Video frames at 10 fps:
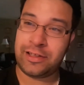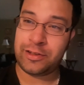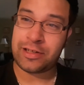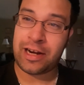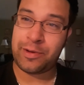looking at
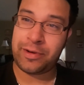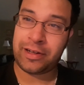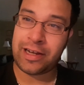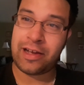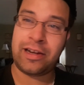your retirement
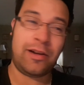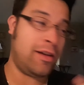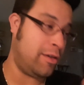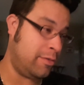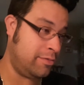account and
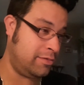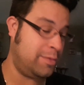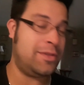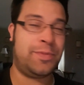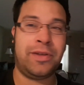uh-oh,
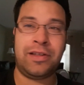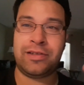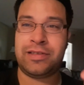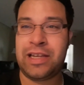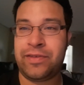you've been spending
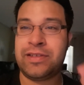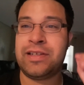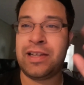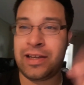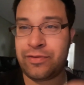on savings
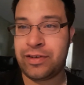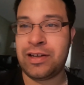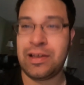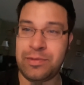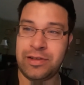every damn